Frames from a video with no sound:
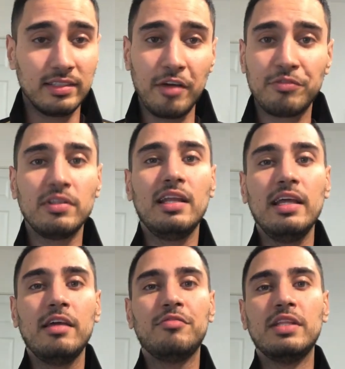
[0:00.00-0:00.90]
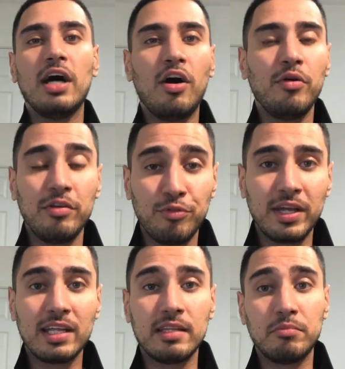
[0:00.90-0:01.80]
definitely Vidal, if we
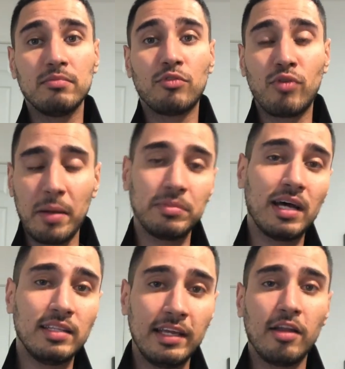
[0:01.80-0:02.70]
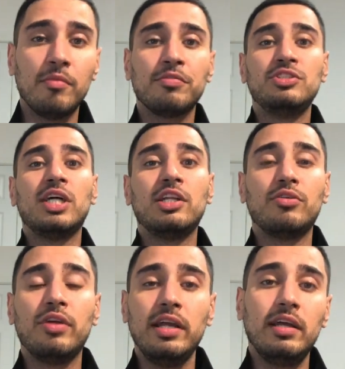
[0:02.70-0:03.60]
can wrap that deal up for
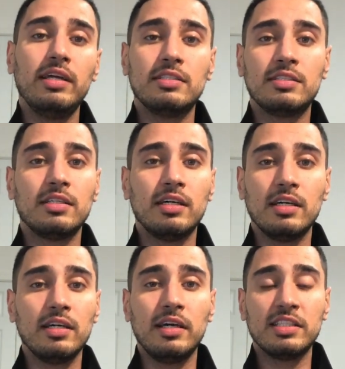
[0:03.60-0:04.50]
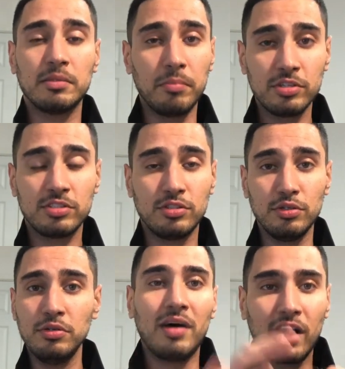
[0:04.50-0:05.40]
January, it's, uh, it's a must
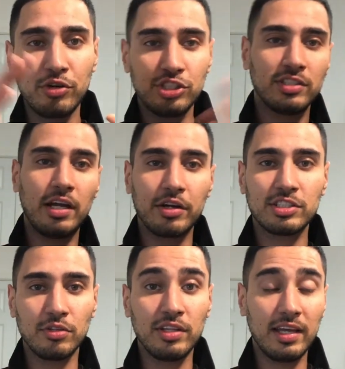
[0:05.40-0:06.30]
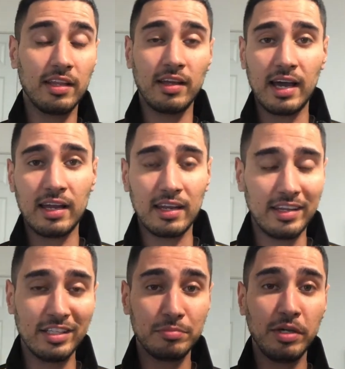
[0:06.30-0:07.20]
do. But Christian Eriksen, on the other hand,
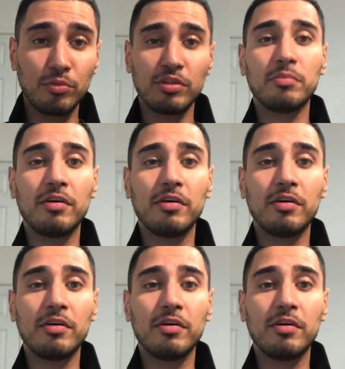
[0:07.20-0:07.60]
he's been one of